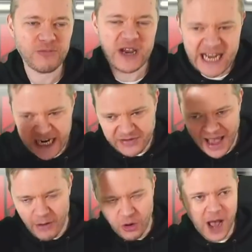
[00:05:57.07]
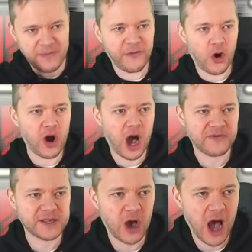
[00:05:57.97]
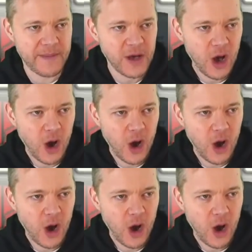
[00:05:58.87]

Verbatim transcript: We needed that right before half time.